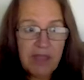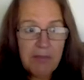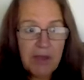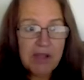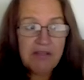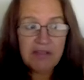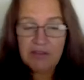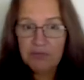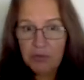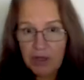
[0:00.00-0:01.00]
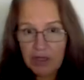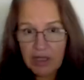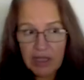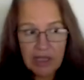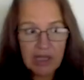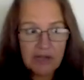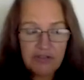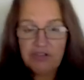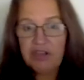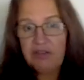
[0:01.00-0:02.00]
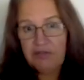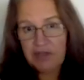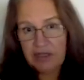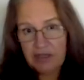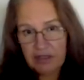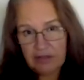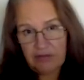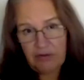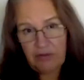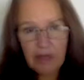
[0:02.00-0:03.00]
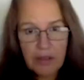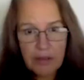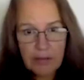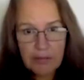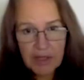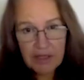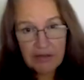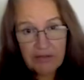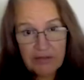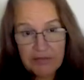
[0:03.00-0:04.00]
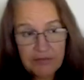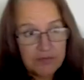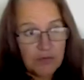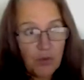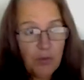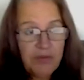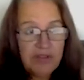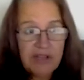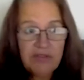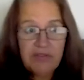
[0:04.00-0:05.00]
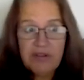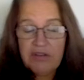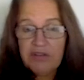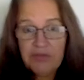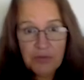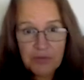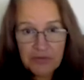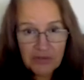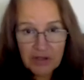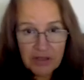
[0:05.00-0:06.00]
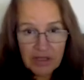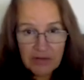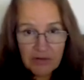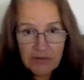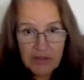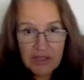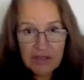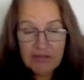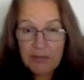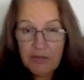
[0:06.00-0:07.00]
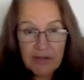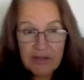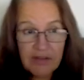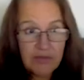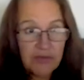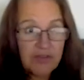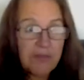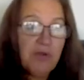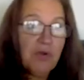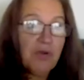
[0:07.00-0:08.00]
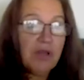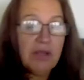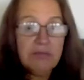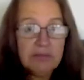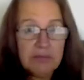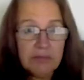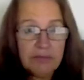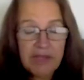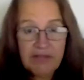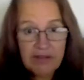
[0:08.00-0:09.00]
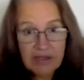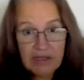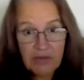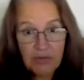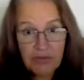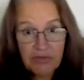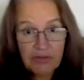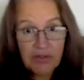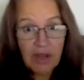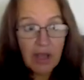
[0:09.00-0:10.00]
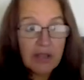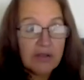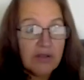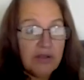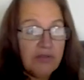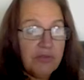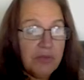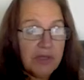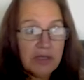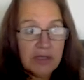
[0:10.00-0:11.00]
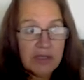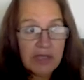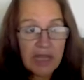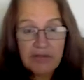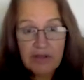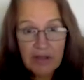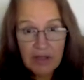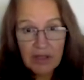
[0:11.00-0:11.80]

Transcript: them that mindset of working and achieving. My kids have all been taken to various forms of childcare over the years, some successful, some not, basically in order so that I can go to work, and